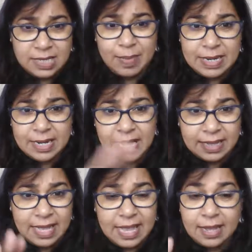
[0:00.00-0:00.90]
cemented
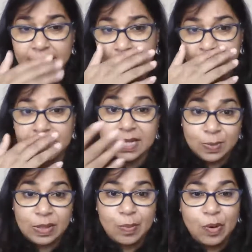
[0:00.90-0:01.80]
like thing, and
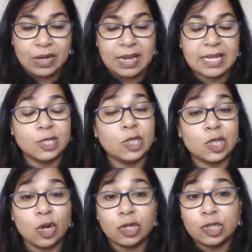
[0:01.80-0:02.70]
that's where the body lies. So it's
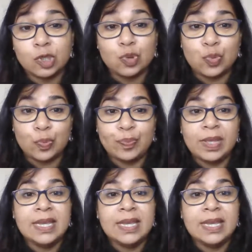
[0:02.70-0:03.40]
called a tomb.